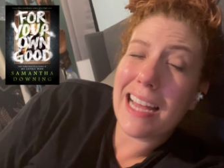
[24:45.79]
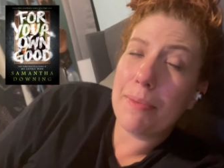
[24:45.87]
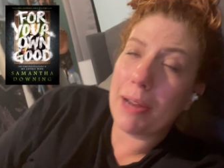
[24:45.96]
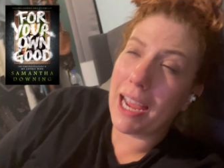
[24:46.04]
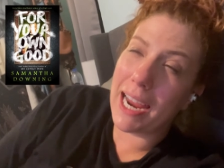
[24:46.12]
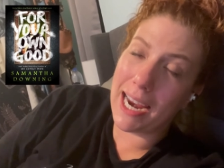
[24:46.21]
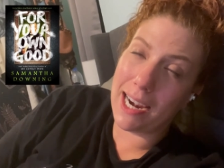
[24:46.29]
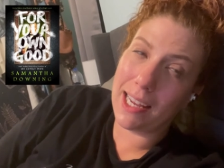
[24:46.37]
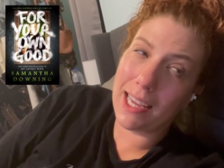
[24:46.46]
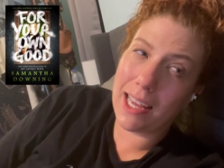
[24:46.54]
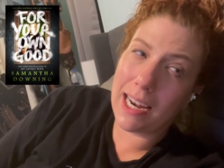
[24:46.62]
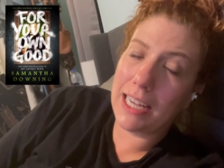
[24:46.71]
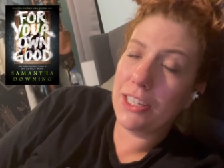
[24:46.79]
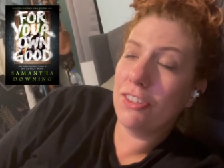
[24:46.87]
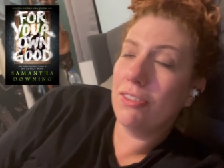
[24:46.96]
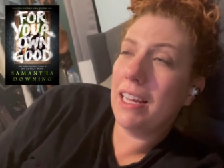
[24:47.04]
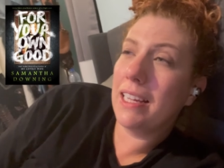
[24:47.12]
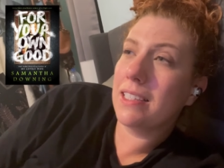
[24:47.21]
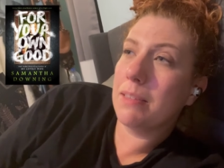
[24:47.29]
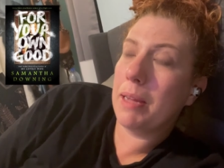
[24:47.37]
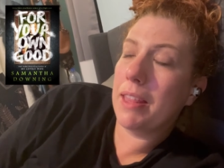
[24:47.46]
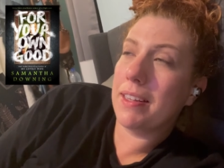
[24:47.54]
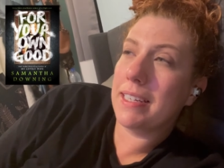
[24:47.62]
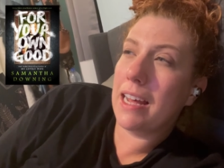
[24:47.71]
I'm not hating it. I do like
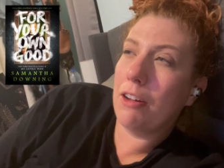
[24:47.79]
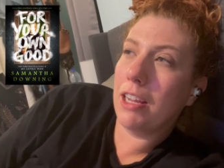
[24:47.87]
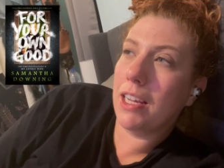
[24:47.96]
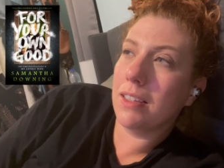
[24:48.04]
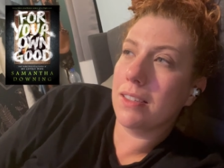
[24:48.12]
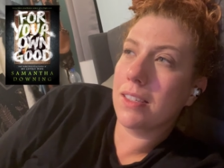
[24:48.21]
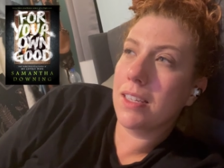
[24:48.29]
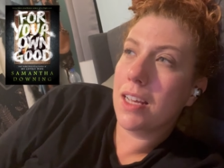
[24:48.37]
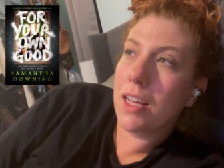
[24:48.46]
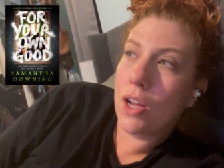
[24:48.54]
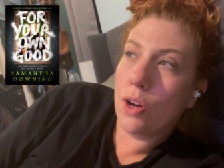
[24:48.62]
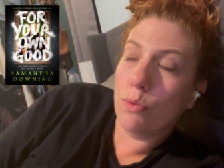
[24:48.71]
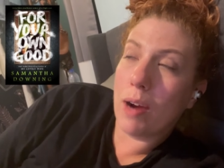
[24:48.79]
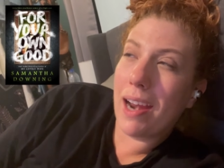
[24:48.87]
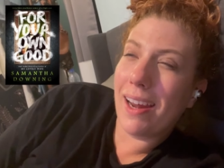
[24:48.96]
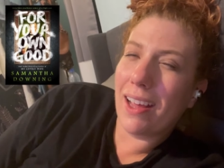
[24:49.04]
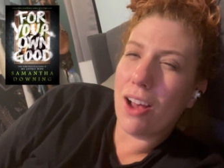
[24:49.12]
Samantha Downing's writing.